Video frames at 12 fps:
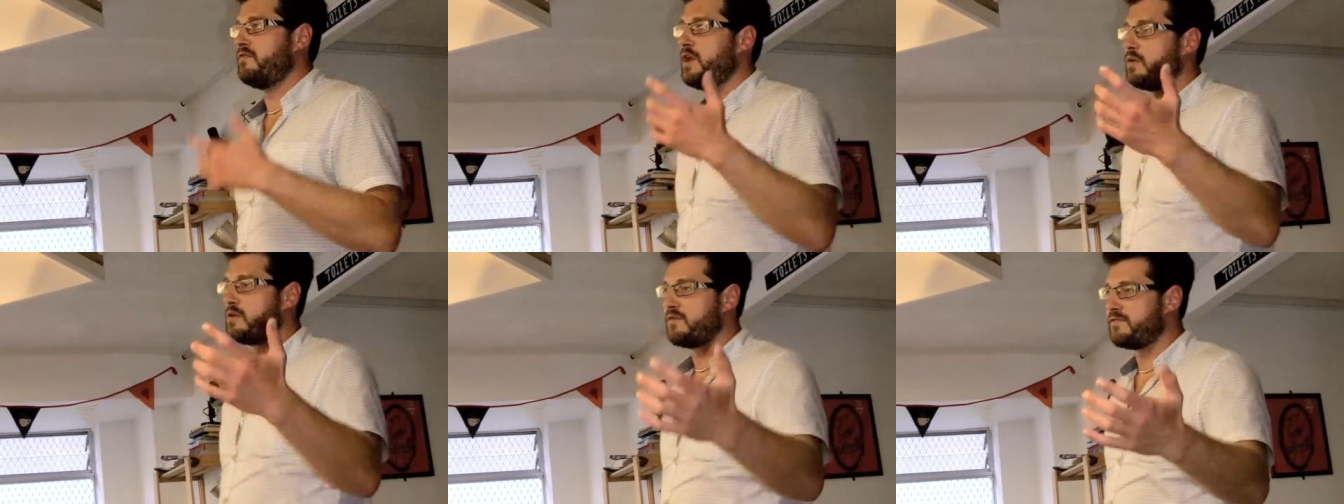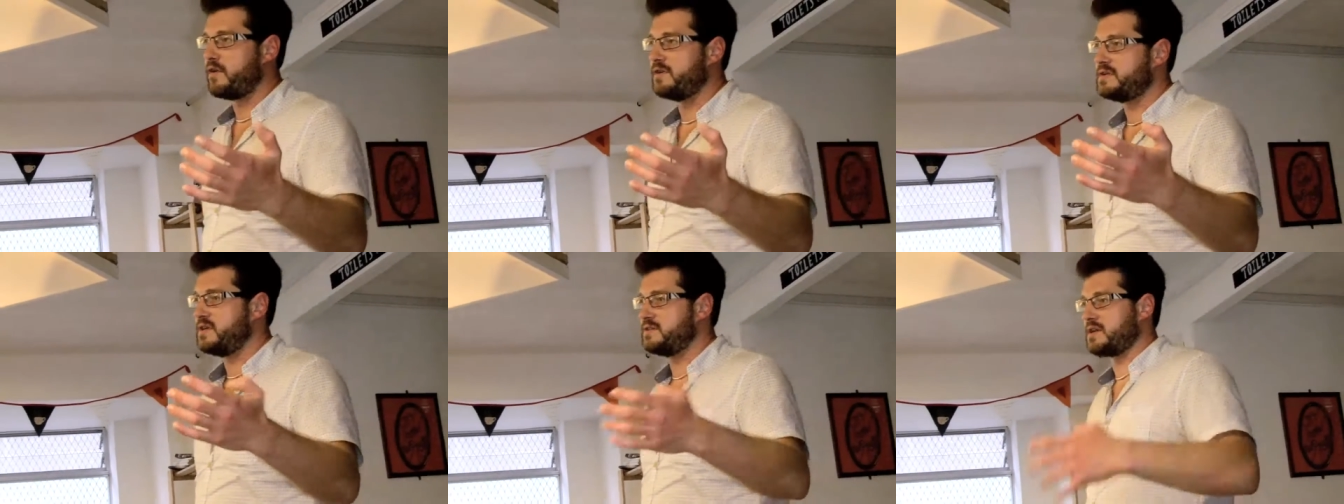the local
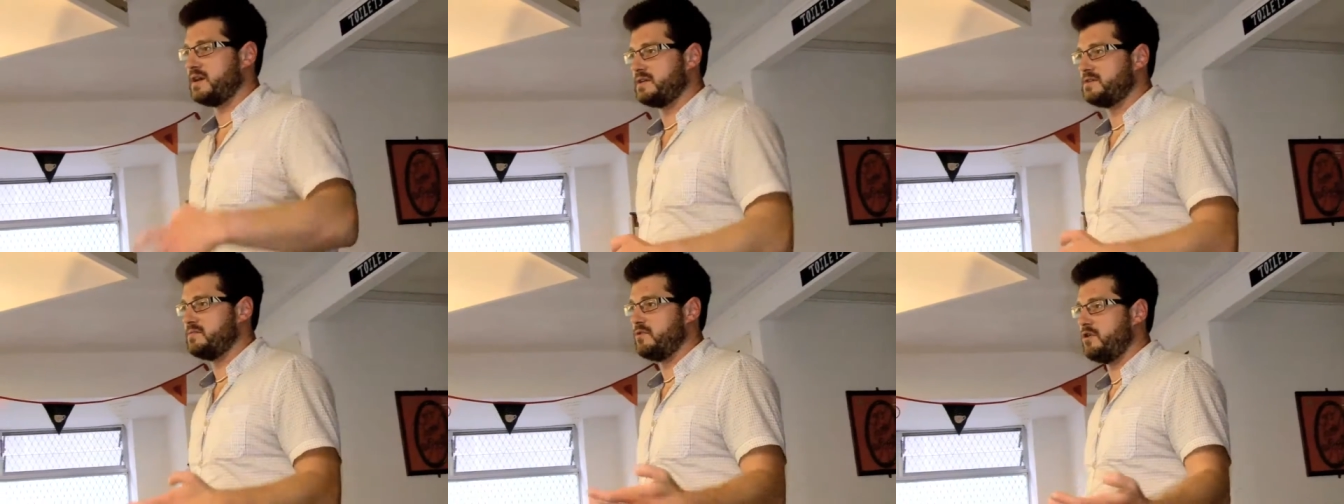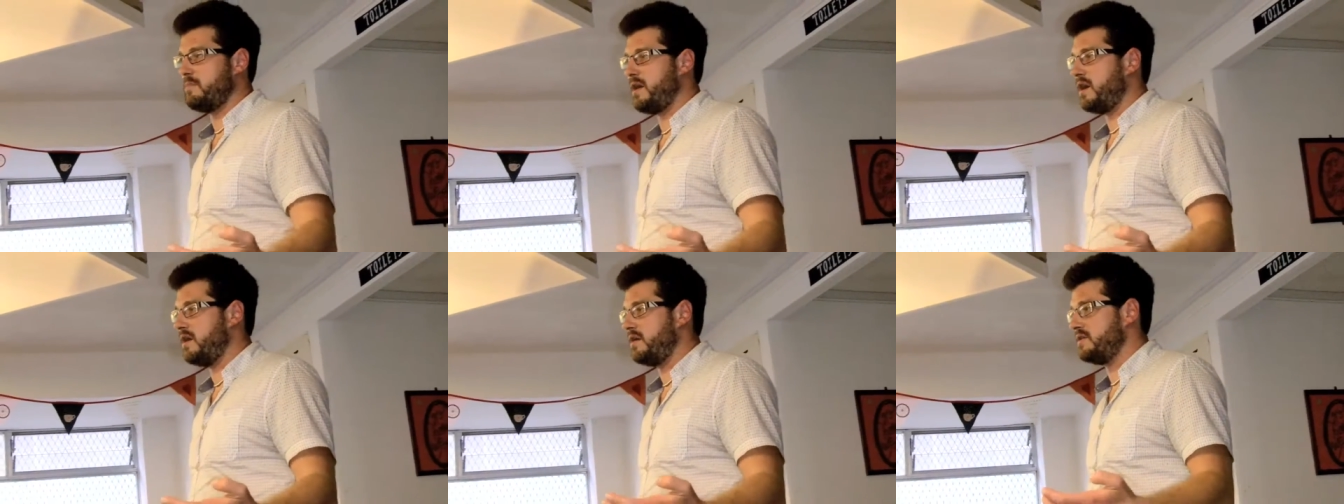authority as a customer or a
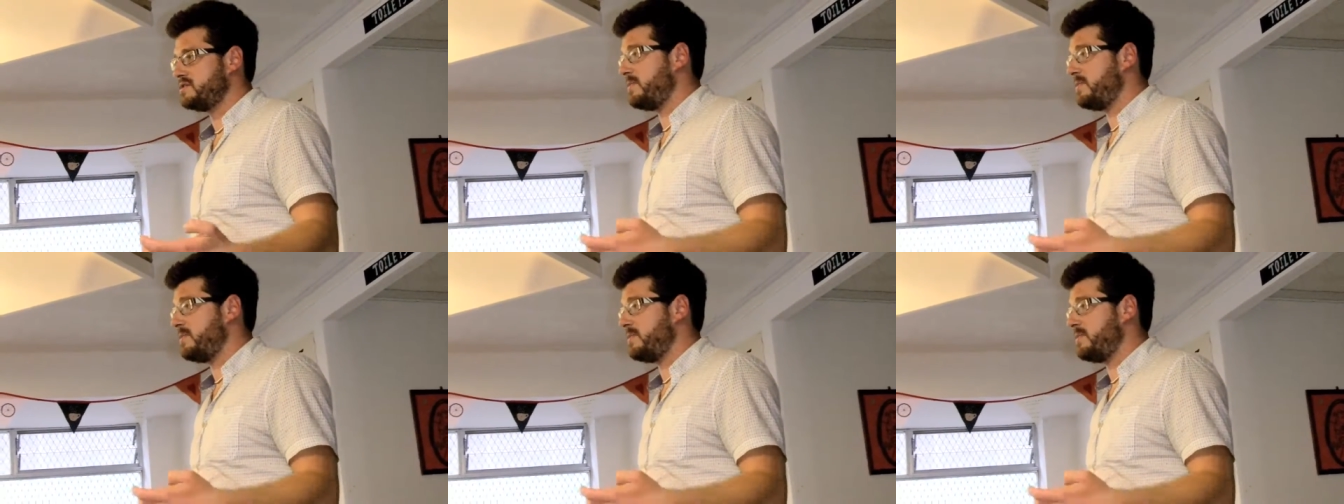partner.